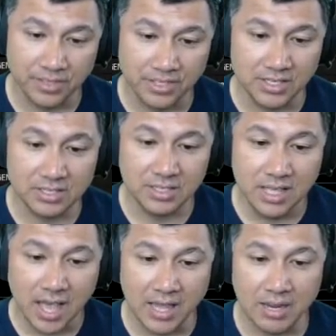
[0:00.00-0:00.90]
here.
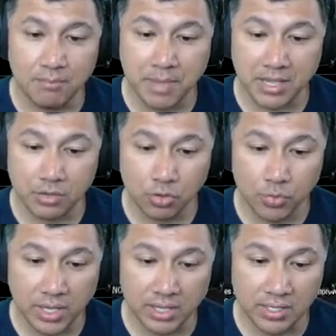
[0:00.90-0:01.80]
And then make your
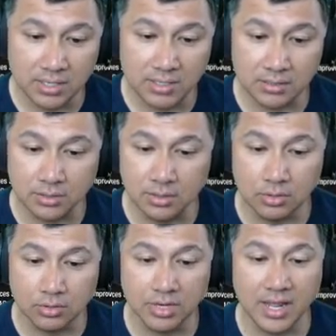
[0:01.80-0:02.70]
way here
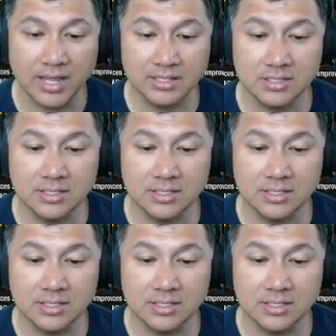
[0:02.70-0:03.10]
to enhance